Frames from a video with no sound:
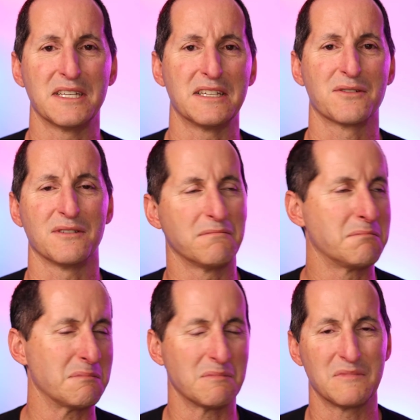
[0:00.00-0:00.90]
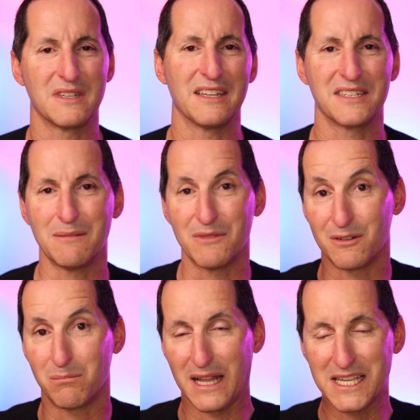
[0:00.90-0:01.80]
They're sort of deemed the
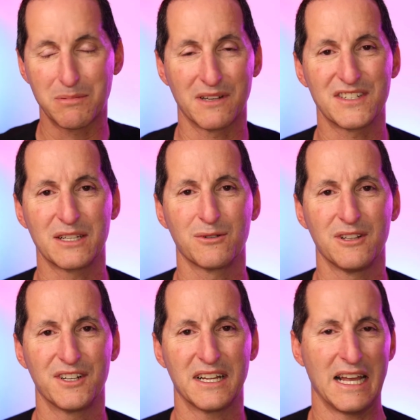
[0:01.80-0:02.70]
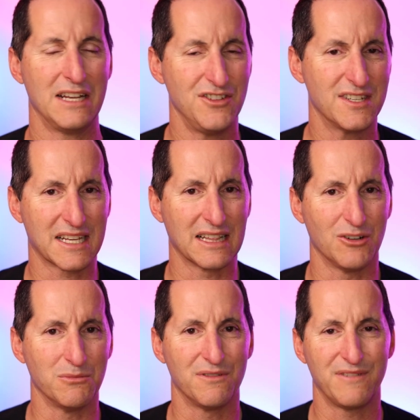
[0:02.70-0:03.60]
replacement of SQL Loader, and you just get a
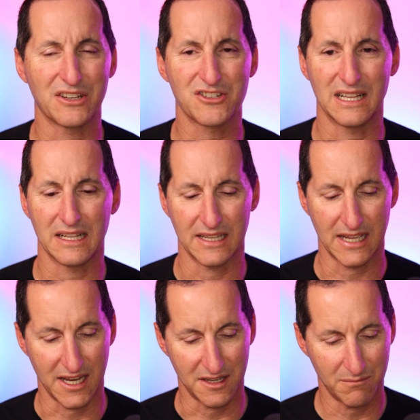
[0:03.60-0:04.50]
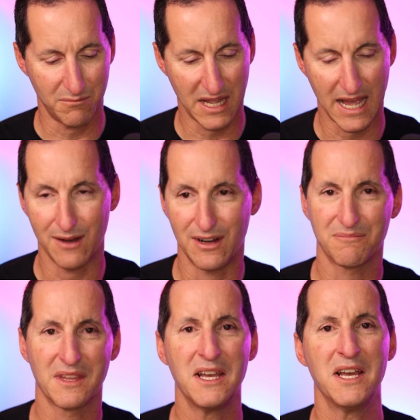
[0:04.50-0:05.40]
lot more functionality and power.
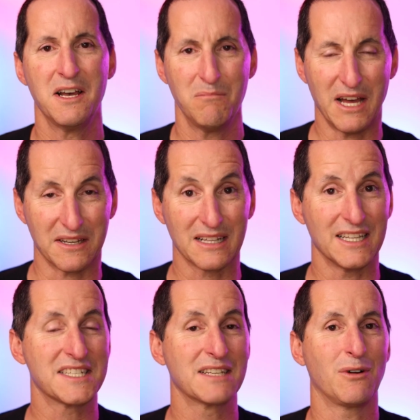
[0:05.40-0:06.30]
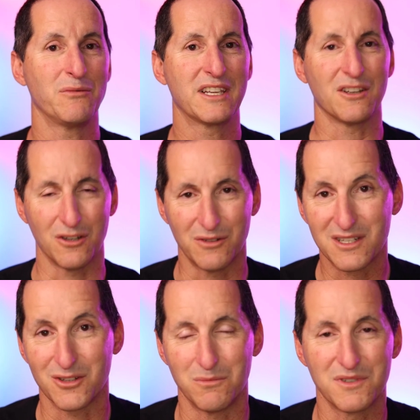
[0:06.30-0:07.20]
But let's see what we can do in
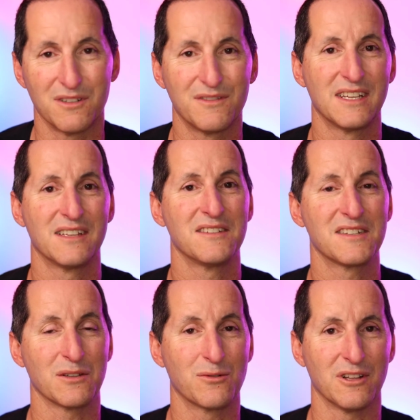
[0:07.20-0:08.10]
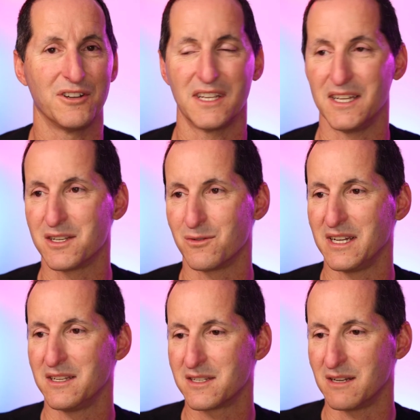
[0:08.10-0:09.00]
terms of SQL Loader into a
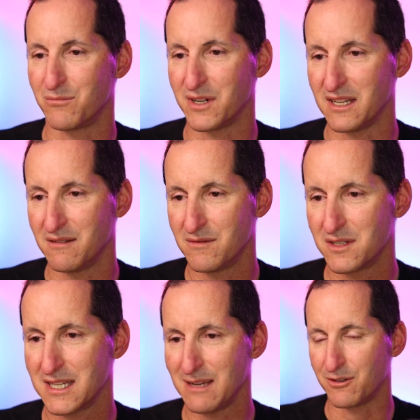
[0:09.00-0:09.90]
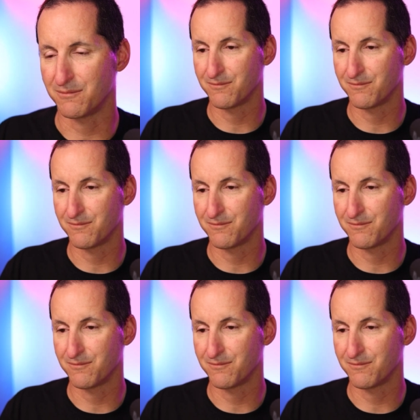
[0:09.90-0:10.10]
temporary table.